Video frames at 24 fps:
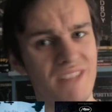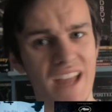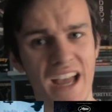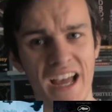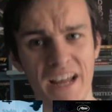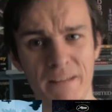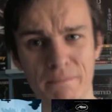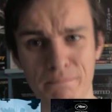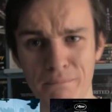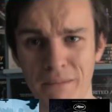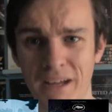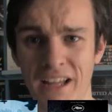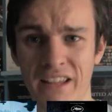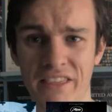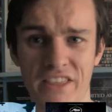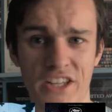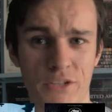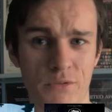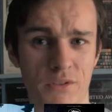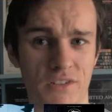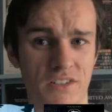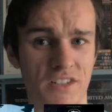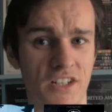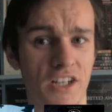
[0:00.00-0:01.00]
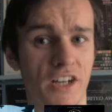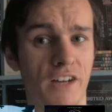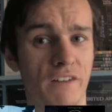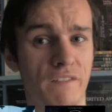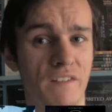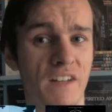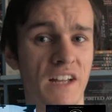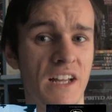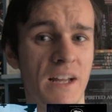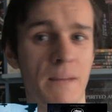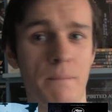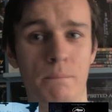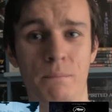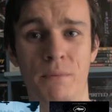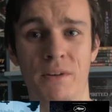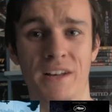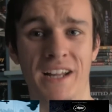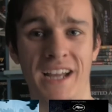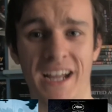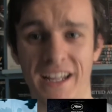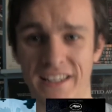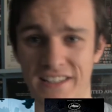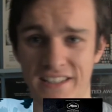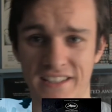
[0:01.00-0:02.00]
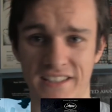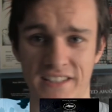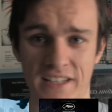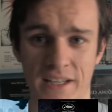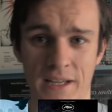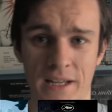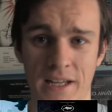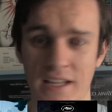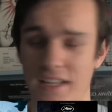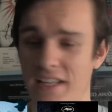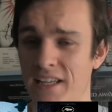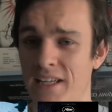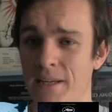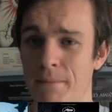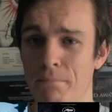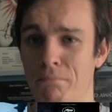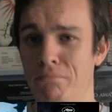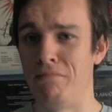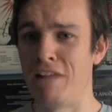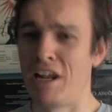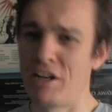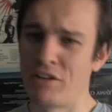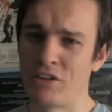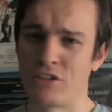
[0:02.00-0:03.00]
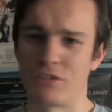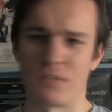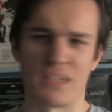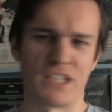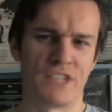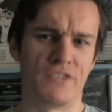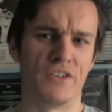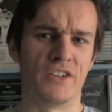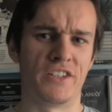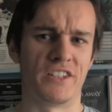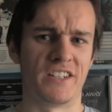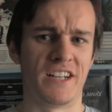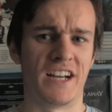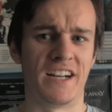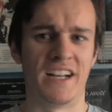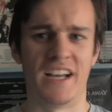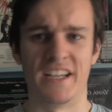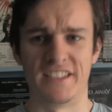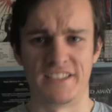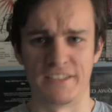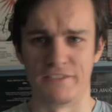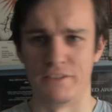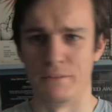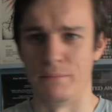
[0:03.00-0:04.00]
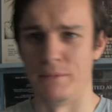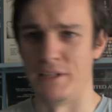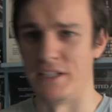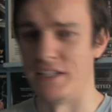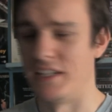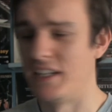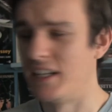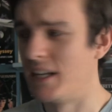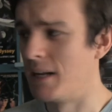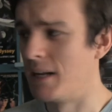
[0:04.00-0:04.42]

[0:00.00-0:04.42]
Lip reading: And man, this was tough, but I had to say, Blade Runner 2049 has it for me.